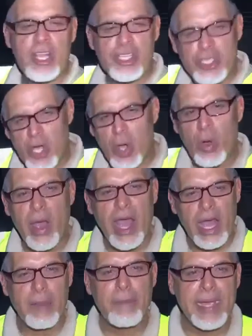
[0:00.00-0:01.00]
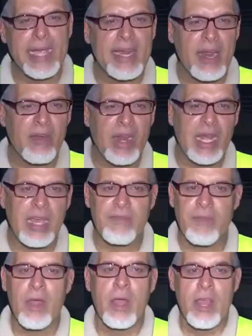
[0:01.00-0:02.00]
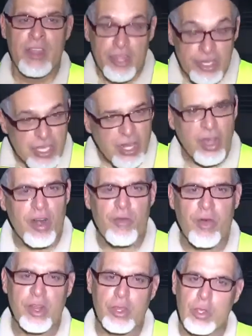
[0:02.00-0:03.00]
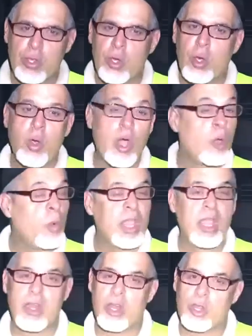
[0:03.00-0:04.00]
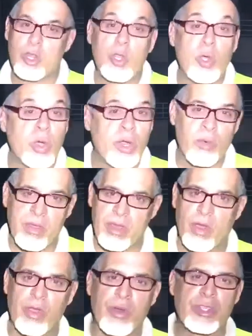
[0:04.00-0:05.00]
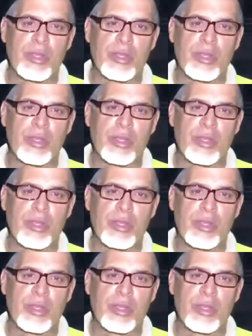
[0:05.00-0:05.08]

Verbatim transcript: So help I C N A Relief. There's a lot of work to do. We cannot do it without your